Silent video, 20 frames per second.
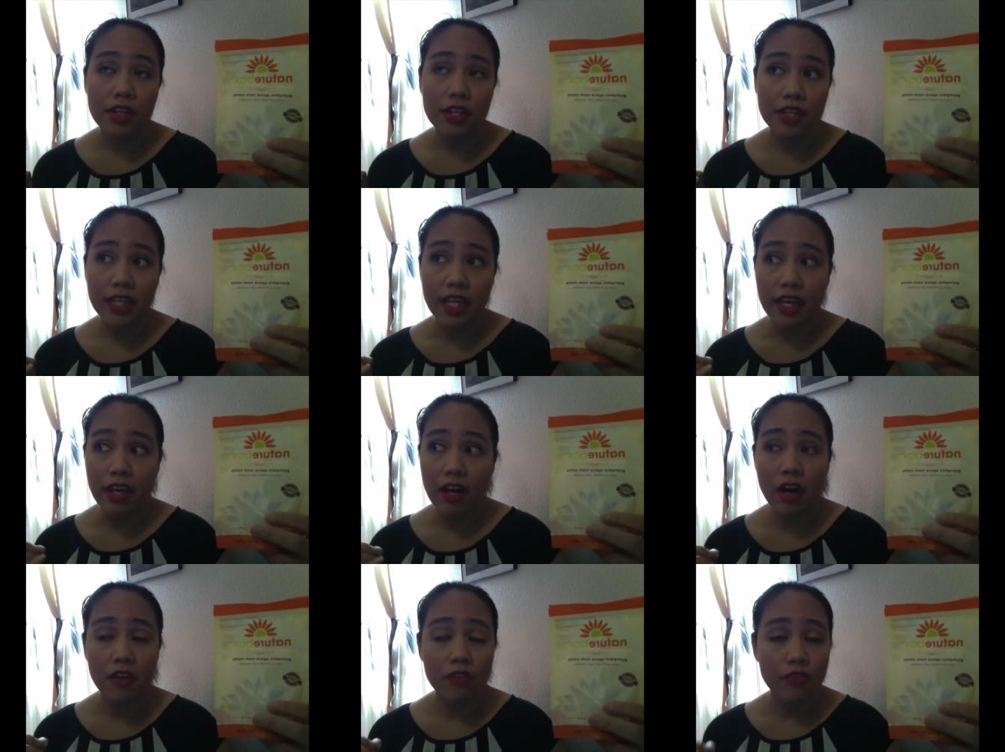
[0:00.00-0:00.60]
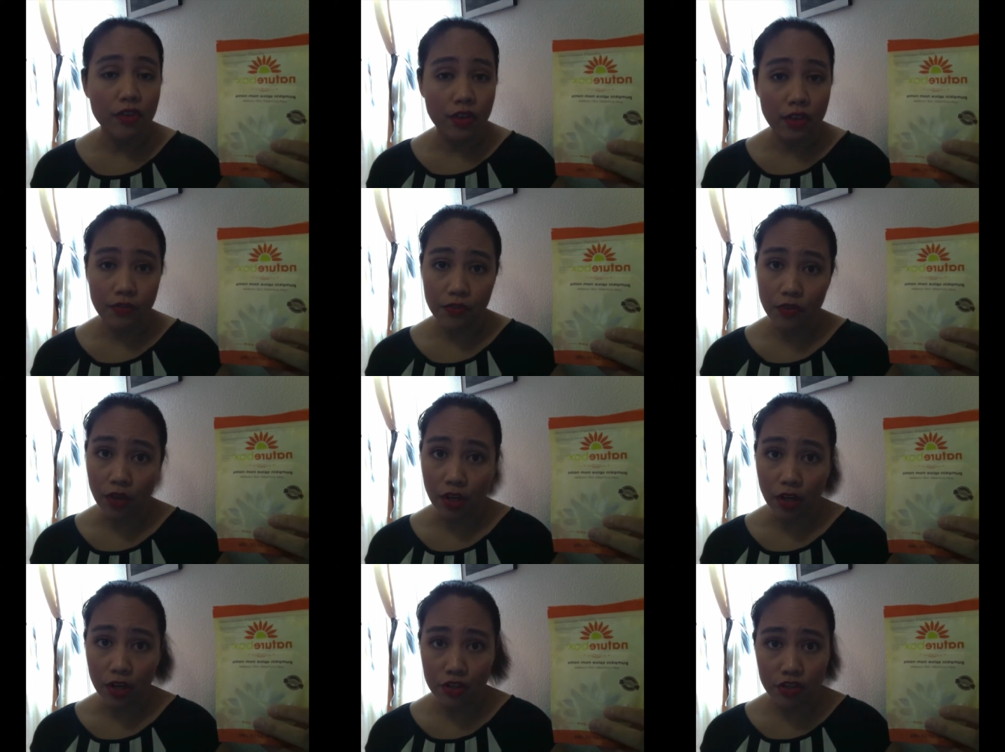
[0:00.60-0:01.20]
they offer it
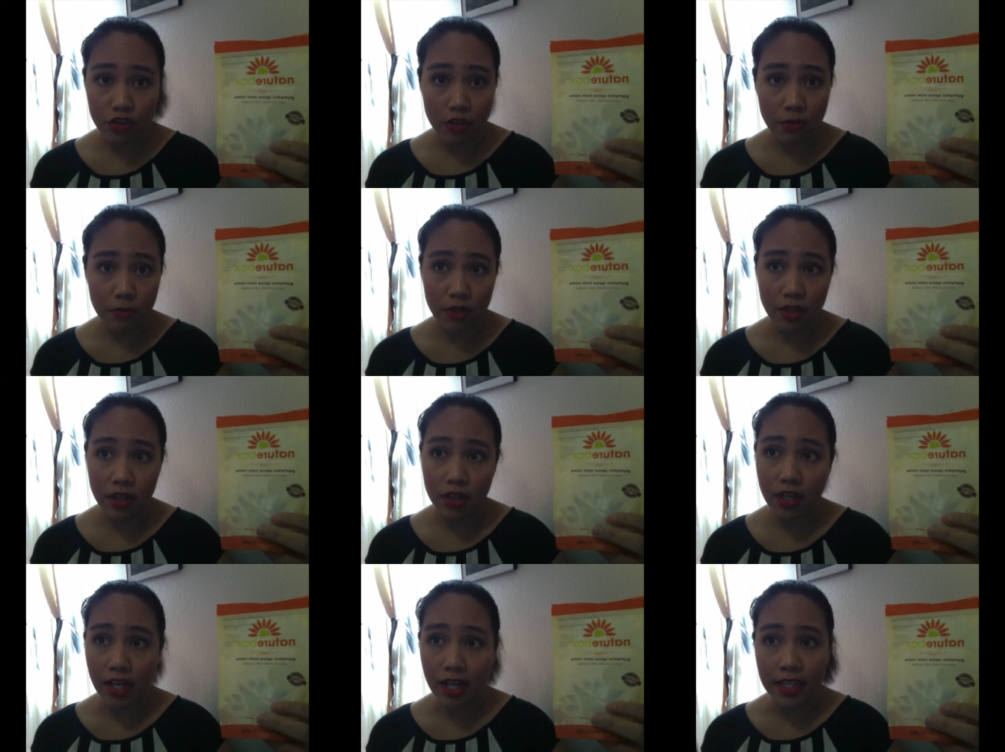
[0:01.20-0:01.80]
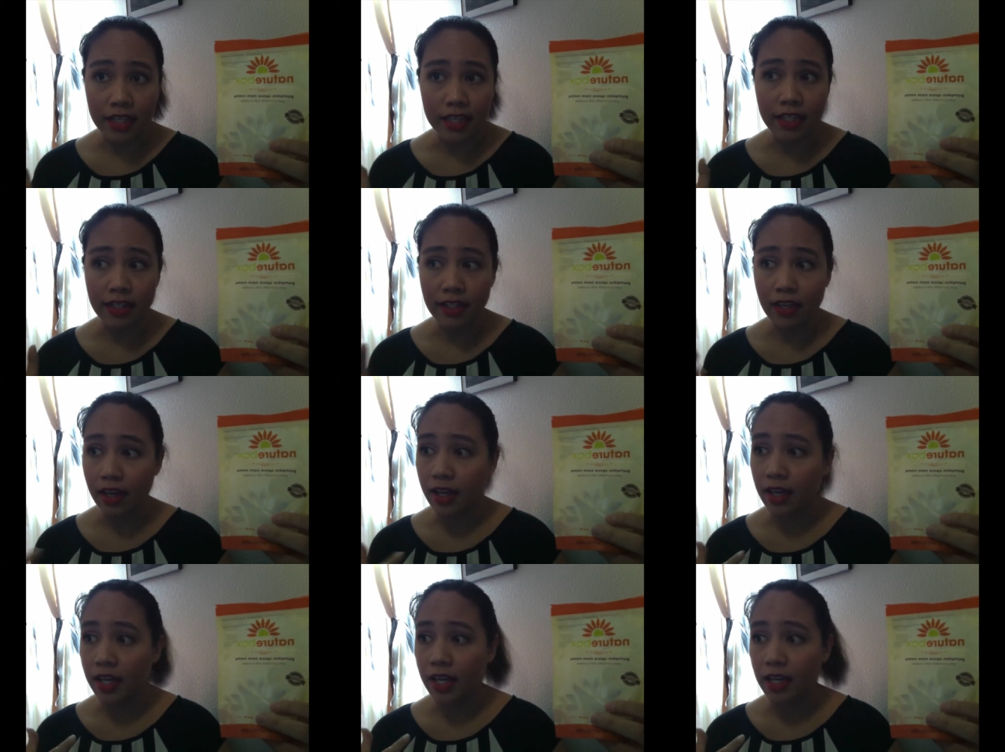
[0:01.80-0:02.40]
for October, and then
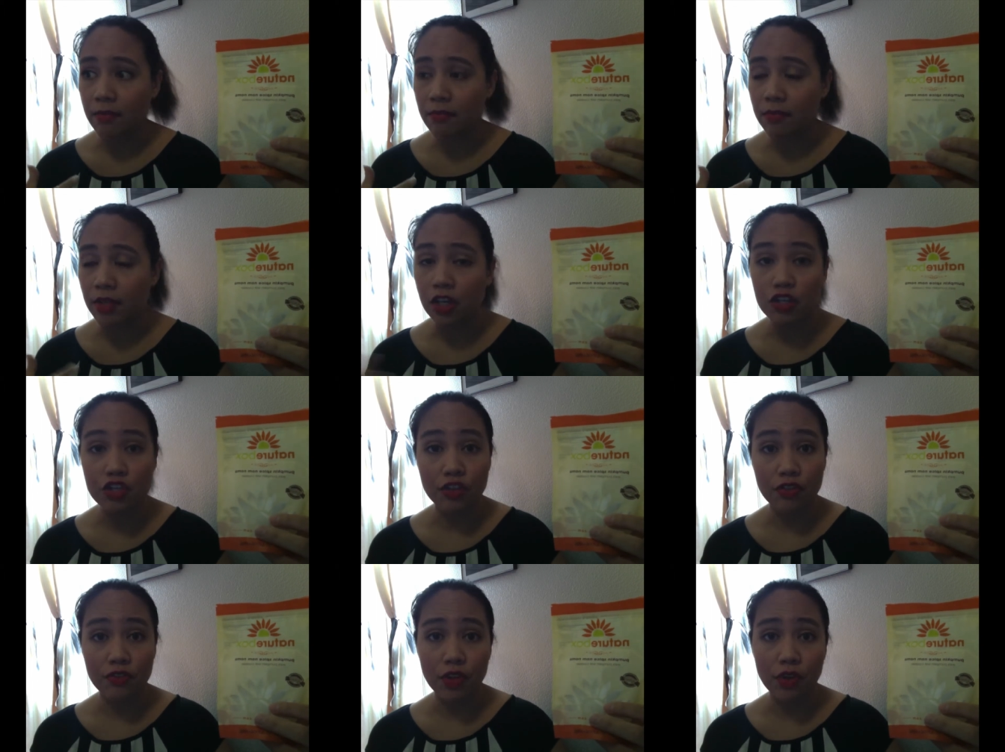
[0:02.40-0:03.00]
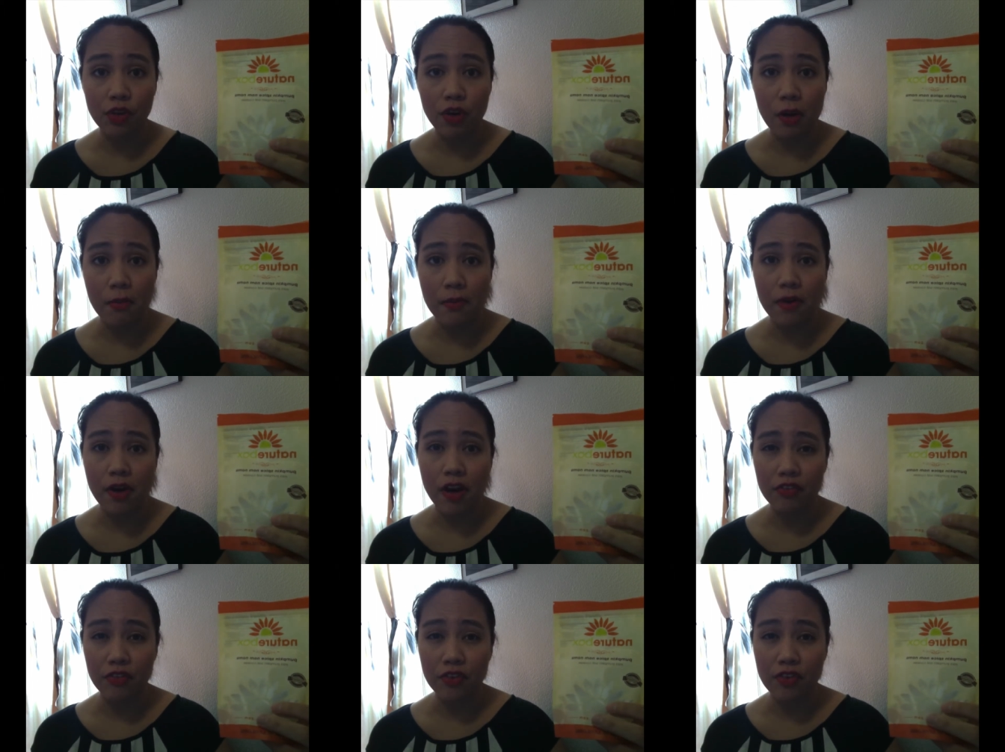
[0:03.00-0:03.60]
I'm not sure if they'll
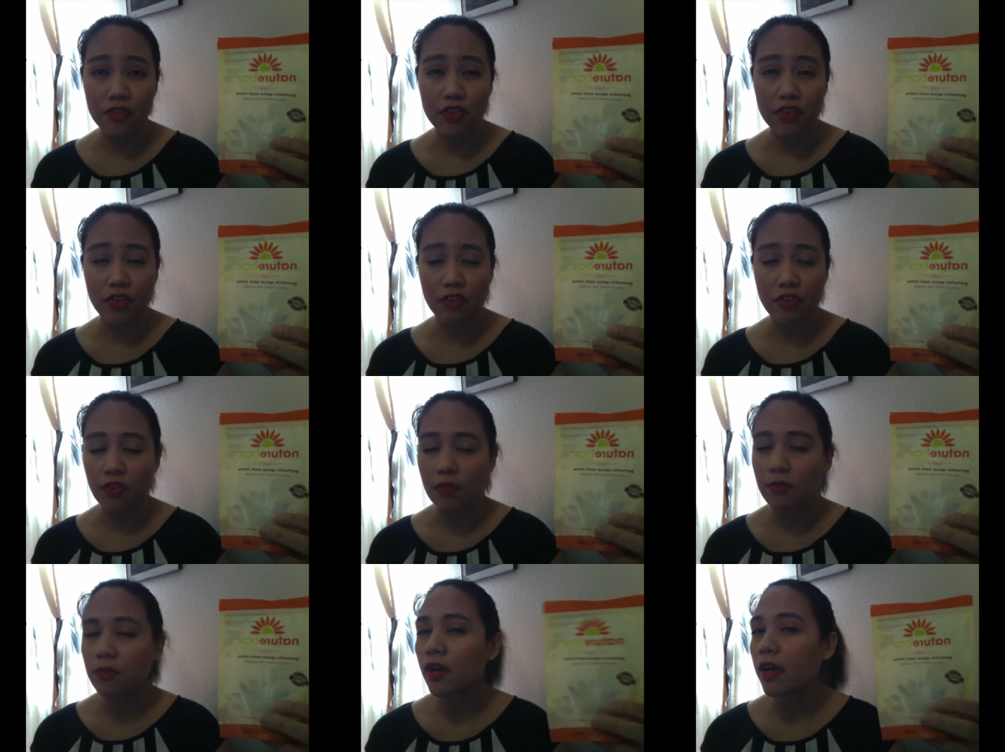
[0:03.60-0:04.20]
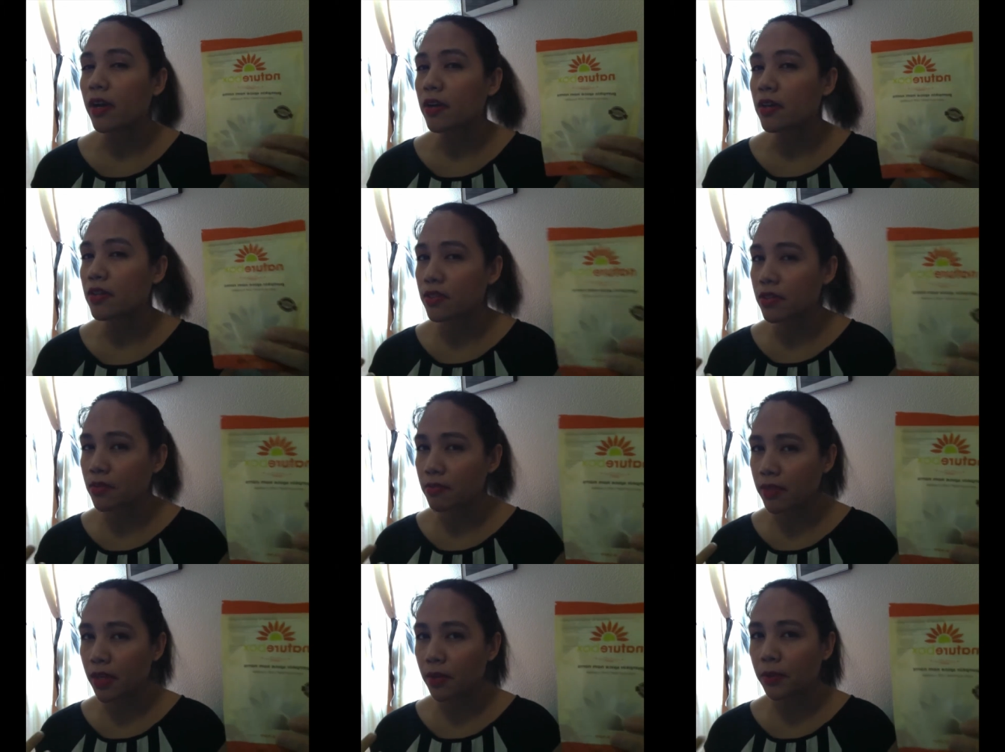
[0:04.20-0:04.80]
offer it for November. I
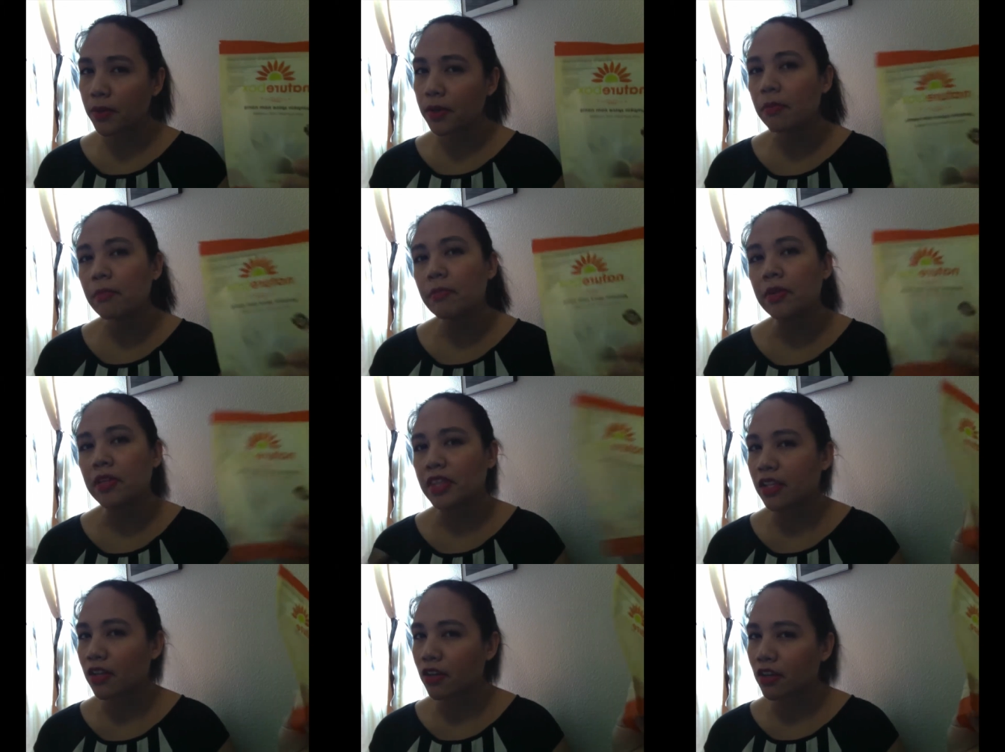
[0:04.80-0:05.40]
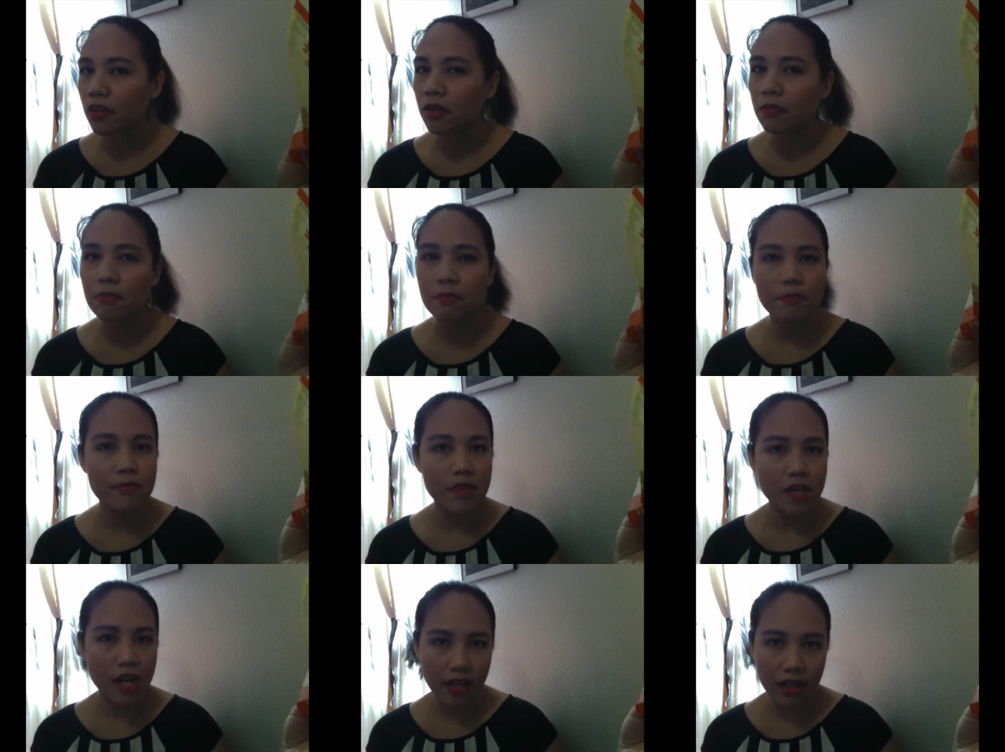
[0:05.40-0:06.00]
assume they will, but they're
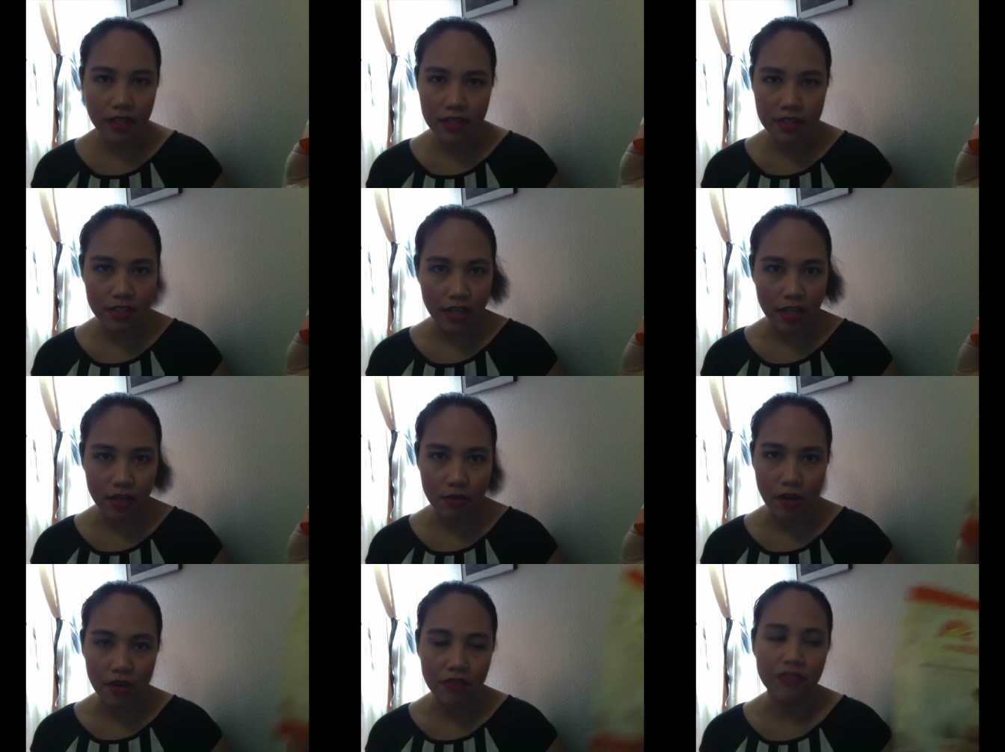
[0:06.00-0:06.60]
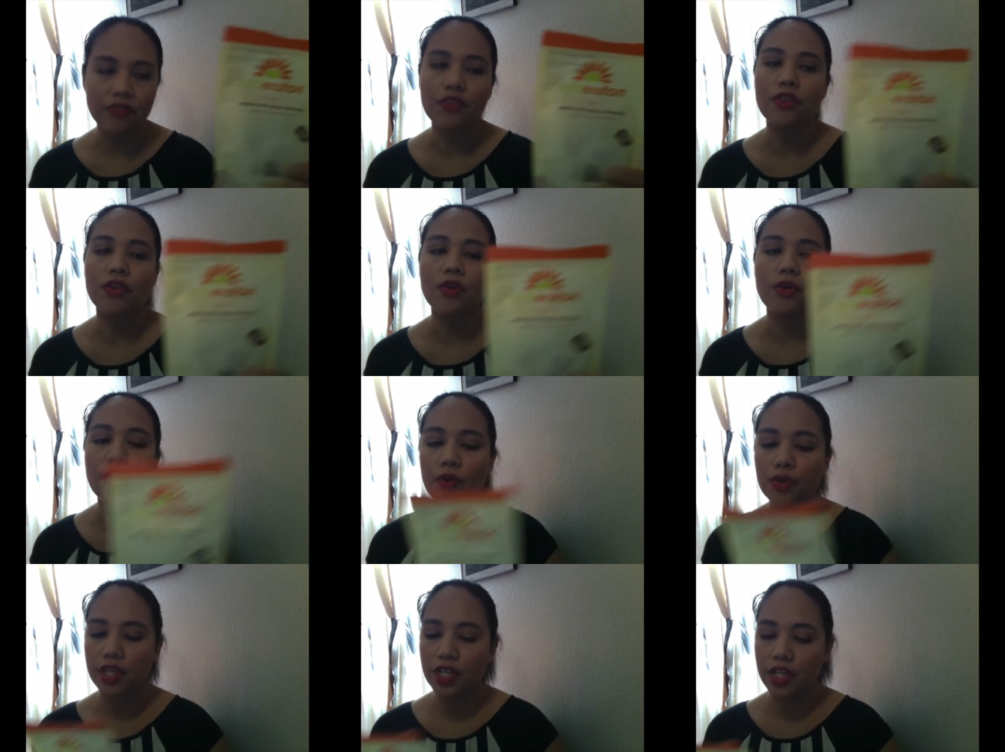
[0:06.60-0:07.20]
not going to stay around for the
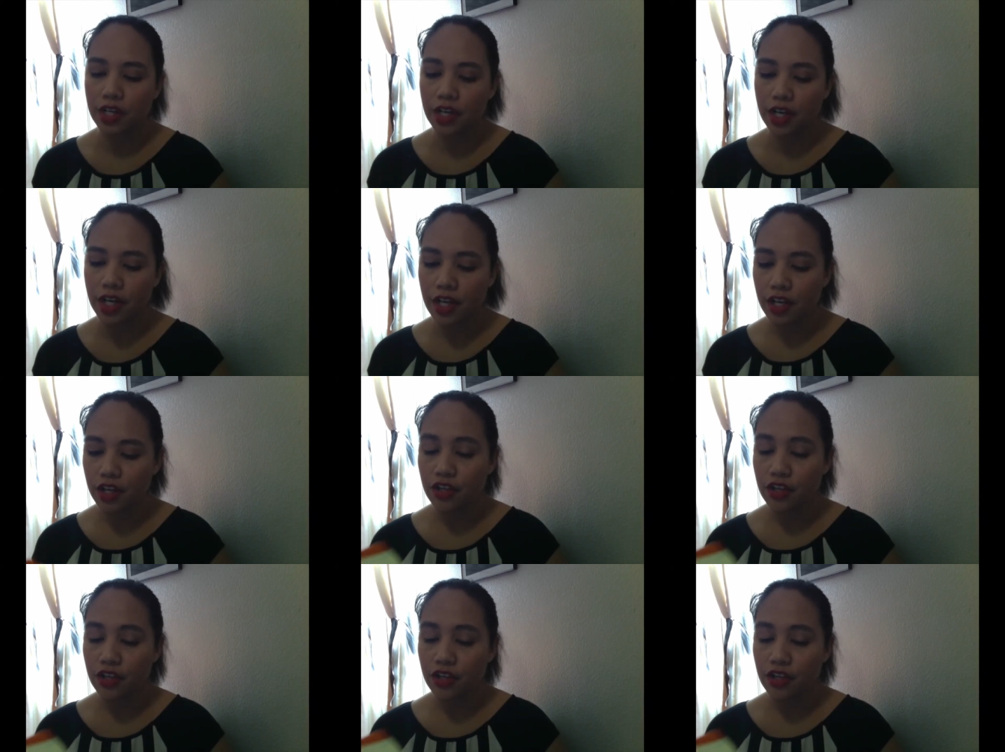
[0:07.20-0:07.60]
whole year.